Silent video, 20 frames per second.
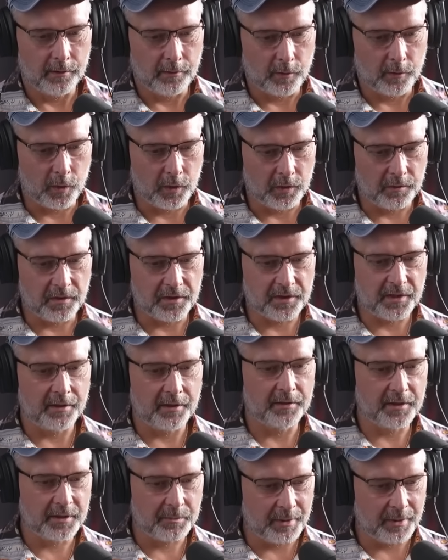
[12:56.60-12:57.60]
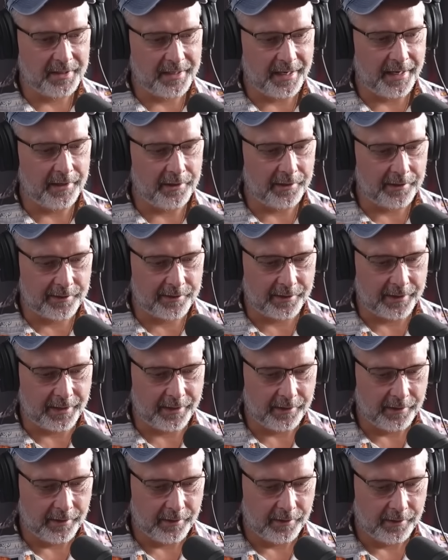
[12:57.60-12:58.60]
all of a sudden
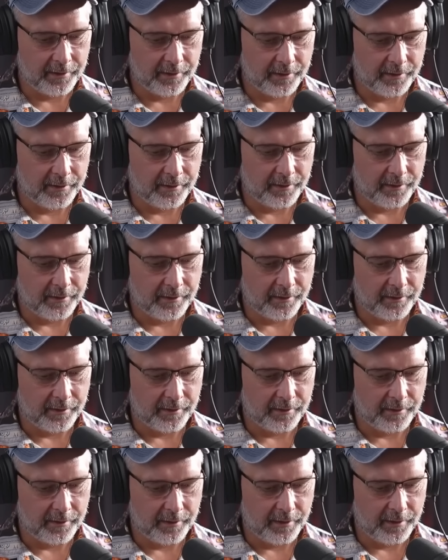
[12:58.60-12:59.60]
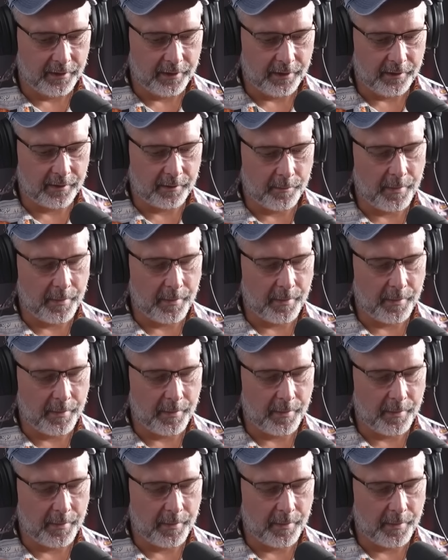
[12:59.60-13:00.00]
spontaneously either